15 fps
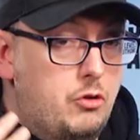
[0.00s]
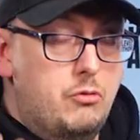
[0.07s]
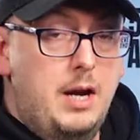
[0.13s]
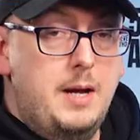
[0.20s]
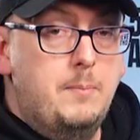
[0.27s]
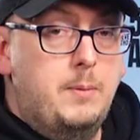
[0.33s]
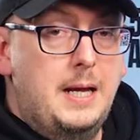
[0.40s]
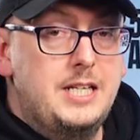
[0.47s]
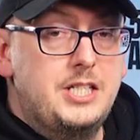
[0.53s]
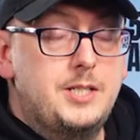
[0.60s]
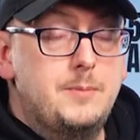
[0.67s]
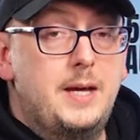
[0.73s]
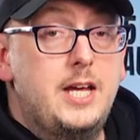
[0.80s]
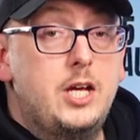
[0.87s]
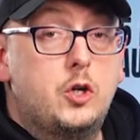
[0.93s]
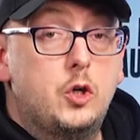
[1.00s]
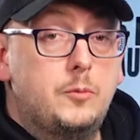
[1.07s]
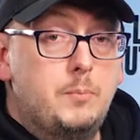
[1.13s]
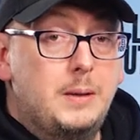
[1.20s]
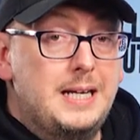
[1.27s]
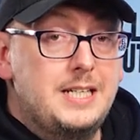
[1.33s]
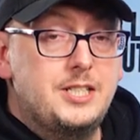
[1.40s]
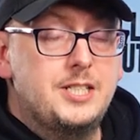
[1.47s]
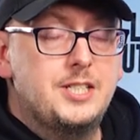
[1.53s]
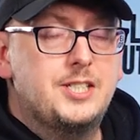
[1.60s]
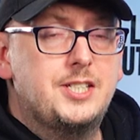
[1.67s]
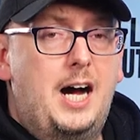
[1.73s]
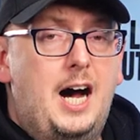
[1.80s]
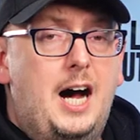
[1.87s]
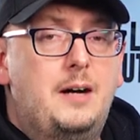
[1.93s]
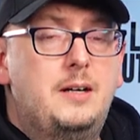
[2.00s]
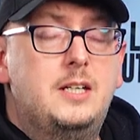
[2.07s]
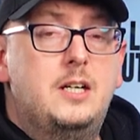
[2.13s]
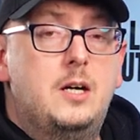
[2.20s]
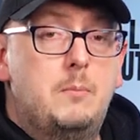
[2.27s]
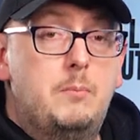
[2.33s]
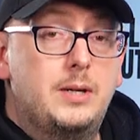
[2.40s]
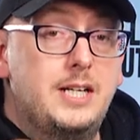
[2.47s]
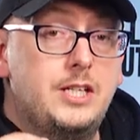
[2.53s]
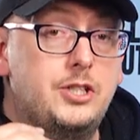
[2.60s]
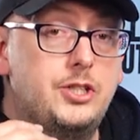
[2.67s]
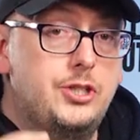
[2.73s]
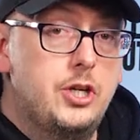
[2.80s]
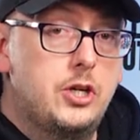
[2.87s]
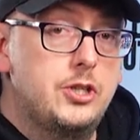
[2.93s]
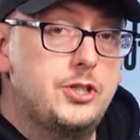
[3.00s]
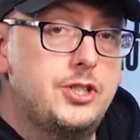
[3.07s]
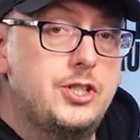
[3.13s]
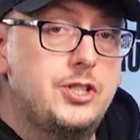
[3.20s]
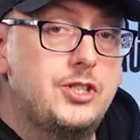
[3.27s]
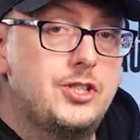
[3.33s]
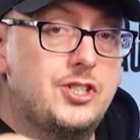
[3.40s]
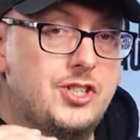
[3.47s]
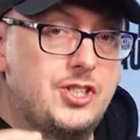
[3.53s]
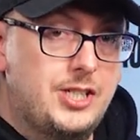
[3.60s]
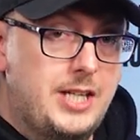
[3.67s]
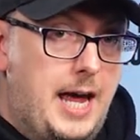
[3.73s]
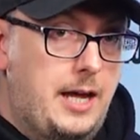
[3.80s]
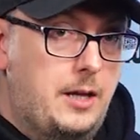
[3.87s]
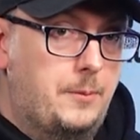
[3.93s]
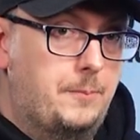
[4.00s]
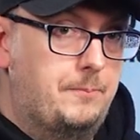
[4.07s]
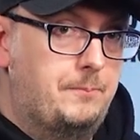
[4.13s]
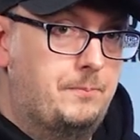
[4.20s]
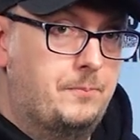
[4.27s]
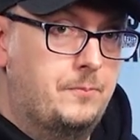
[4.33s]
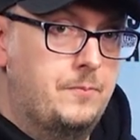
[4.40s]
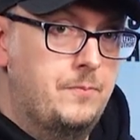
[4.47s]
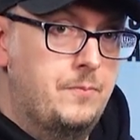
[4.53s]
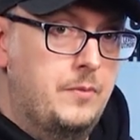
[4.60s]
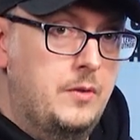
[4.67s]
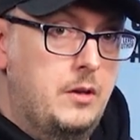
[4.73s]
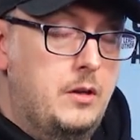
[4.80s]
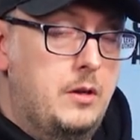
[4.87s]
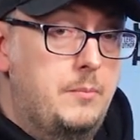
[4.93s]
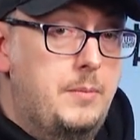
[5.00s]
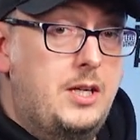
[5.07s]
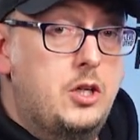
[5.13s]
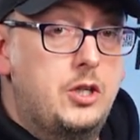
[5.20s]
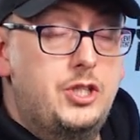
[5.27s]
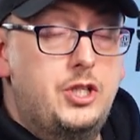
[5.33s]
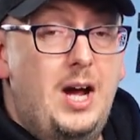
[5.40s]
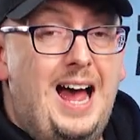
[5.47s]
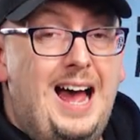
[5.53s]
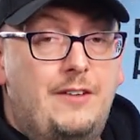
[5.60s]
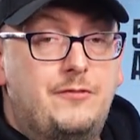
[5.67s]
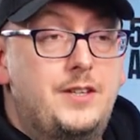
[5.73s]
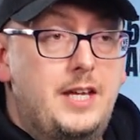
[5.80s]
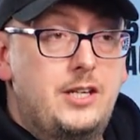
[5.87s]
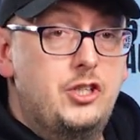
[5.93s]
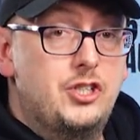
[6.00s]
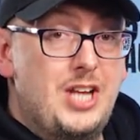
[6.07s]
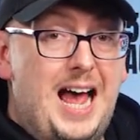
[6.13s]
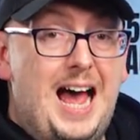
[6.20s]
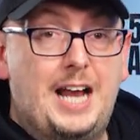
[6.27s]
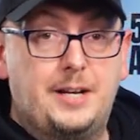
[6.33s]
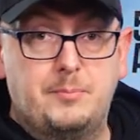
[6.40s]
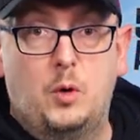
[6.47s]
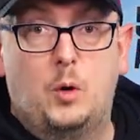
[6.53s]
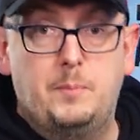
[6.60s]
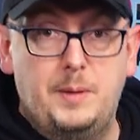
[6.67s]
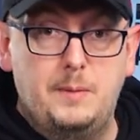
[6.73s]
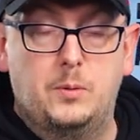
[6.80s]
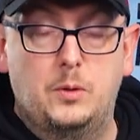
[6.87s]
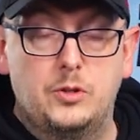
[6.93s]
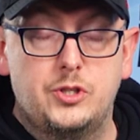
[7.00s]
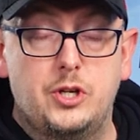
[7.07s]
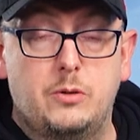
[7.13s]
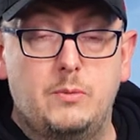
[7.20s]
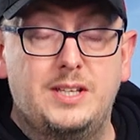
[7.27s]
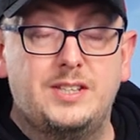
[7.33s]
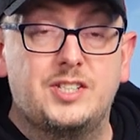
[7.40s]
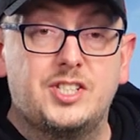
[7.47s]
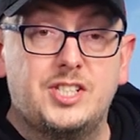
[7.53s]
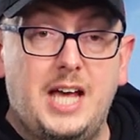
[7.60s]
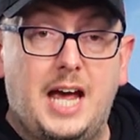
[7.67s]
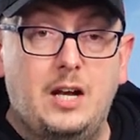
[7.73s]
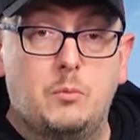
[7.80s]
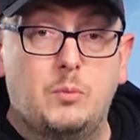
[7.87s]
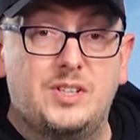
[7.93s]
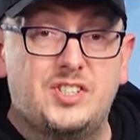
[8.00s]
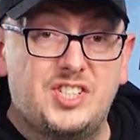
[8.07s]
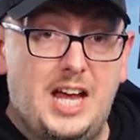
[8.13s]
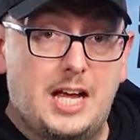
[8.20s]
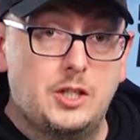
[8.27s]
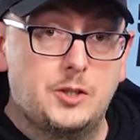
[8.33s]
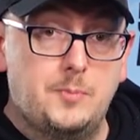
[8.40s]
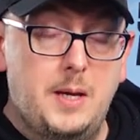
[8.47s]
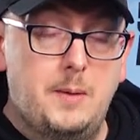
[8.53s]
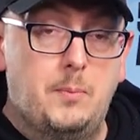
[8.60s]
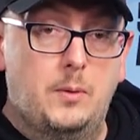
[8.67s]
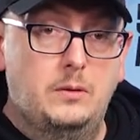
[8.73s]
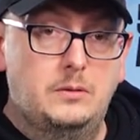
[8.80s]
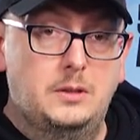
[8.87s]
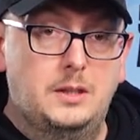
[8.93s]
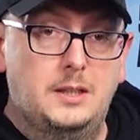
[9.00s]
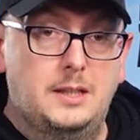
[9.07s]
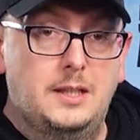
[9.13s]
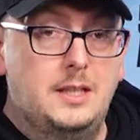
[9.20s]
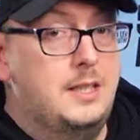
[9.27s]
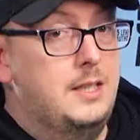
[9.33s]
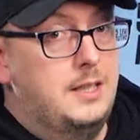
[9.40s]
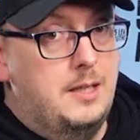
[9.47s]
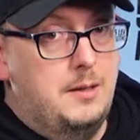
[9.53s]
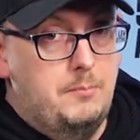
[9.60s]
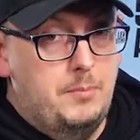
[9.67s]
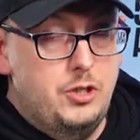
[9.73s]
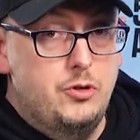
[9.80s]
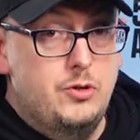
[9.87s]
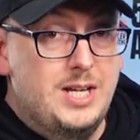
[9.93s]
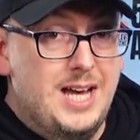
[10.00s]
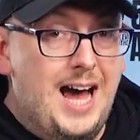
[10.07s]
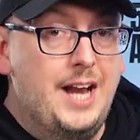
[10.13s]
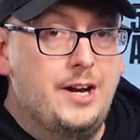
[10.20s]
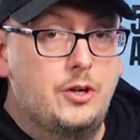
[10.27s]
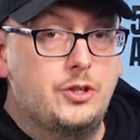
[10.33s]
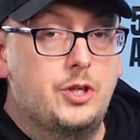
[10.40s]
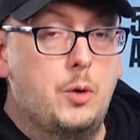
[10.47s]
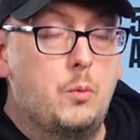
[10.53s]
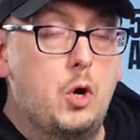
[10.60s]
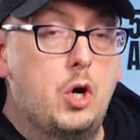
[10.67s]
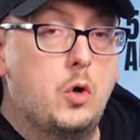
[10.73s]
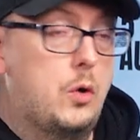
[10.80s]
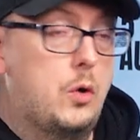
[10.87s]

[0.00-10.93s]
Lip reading: Great place to be, good place to start, but it doesn't scale because you have to then just add more people. So you either scale up with salespeople, but you cannot do work